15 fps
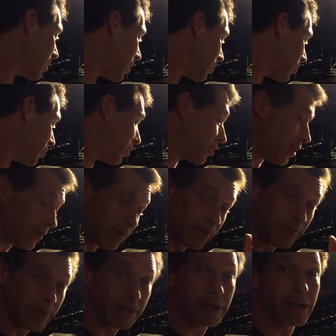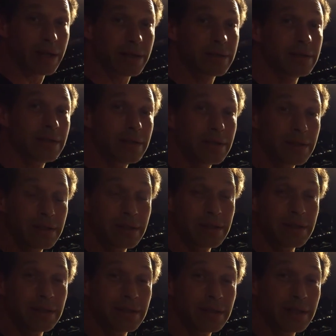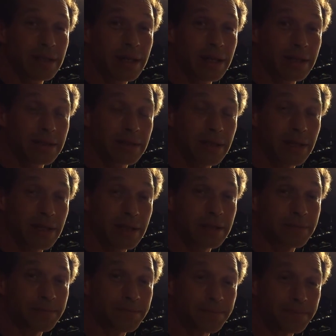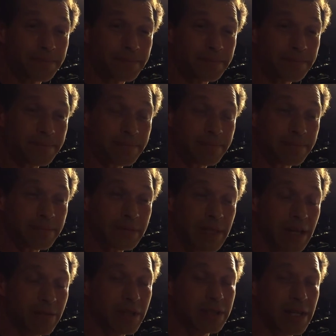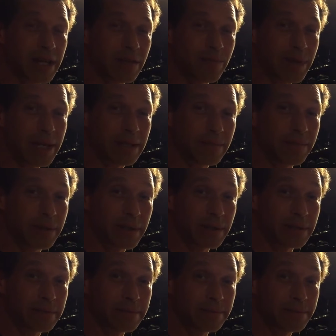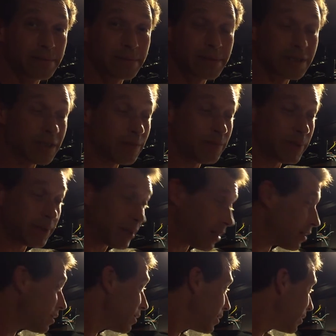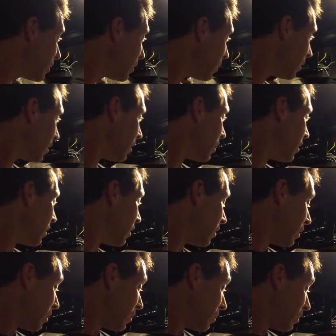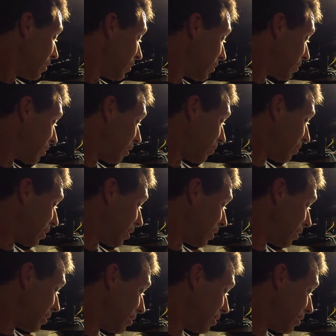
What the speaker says: we're not shoving them in there and having to take them back apart, because I've been there. So